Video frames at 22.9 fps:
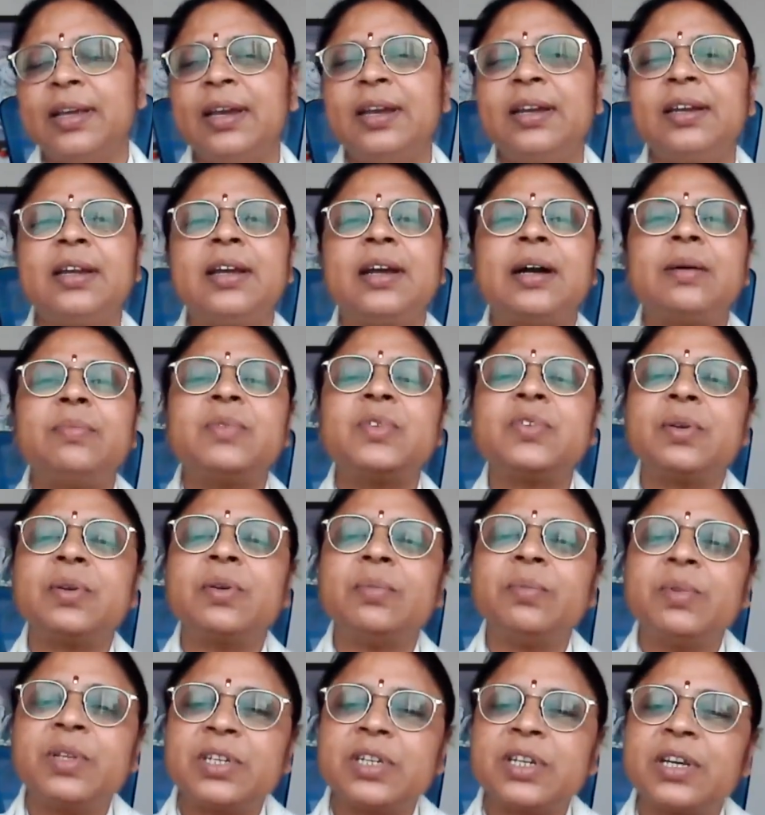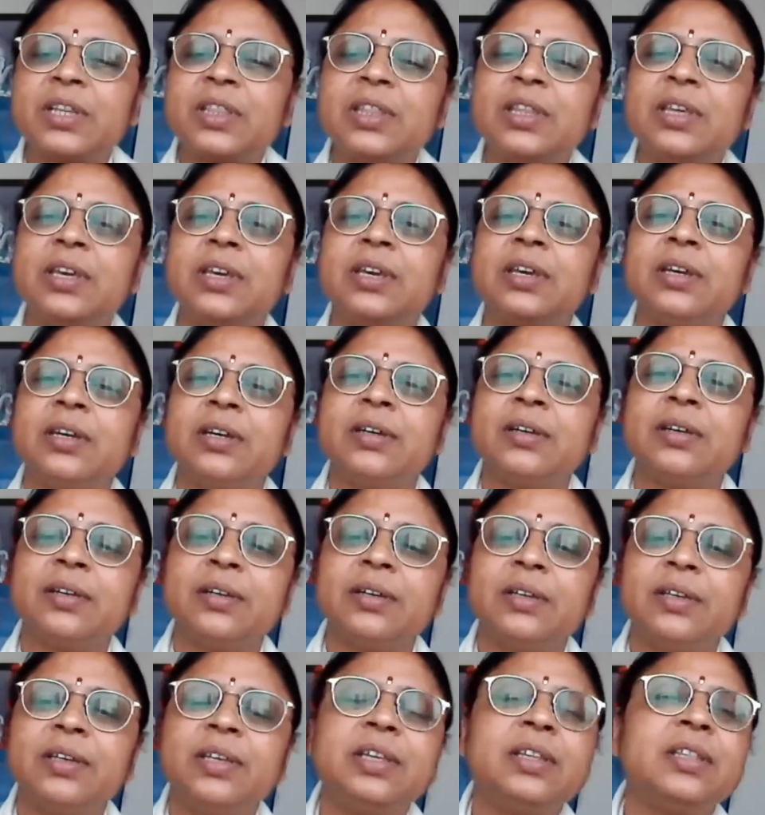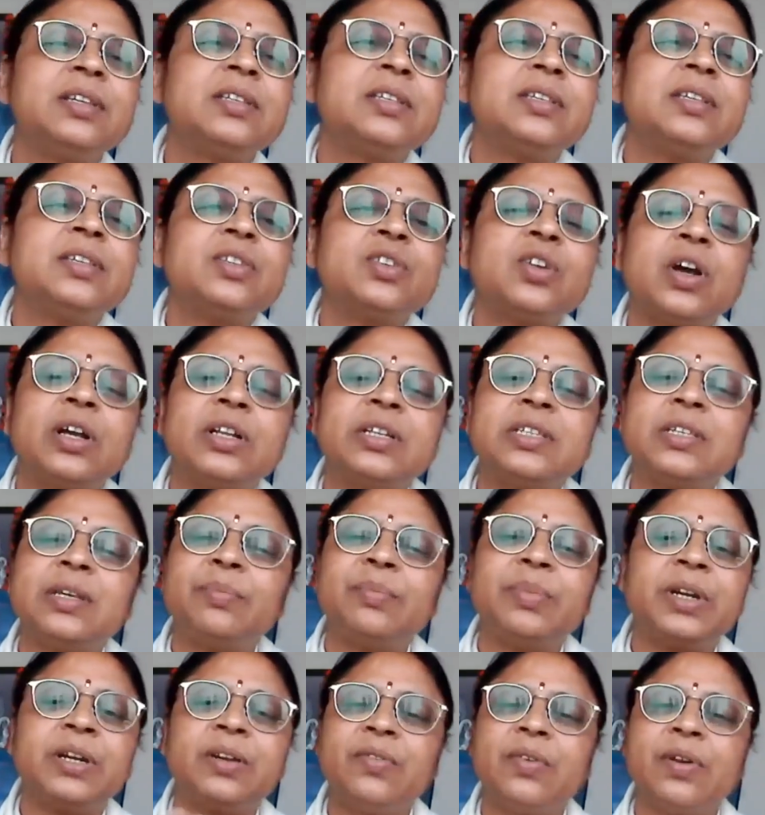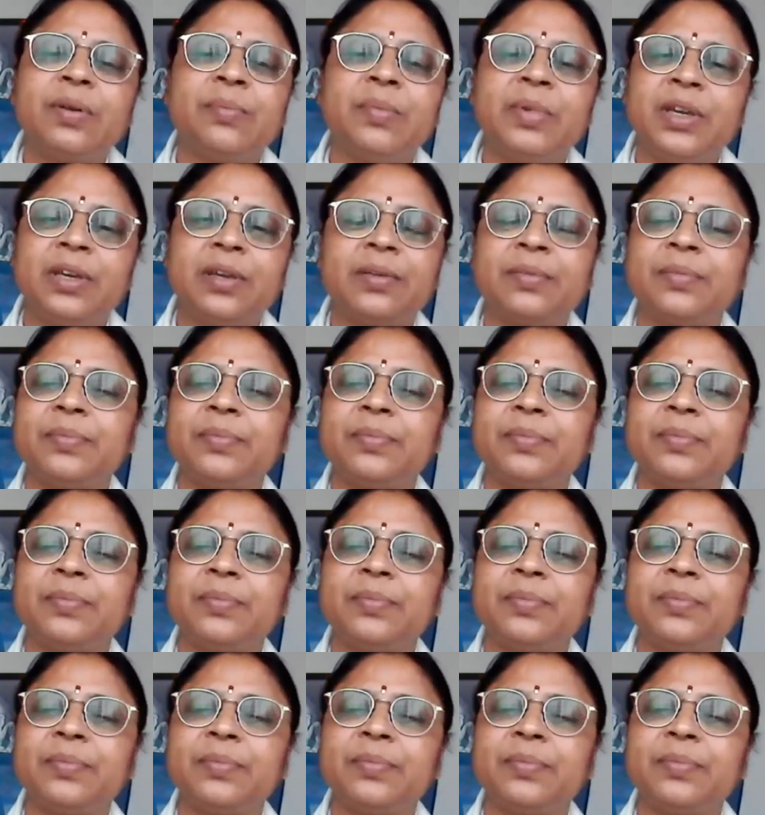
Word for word: it comes from the Shakti here. This is non-separate from me.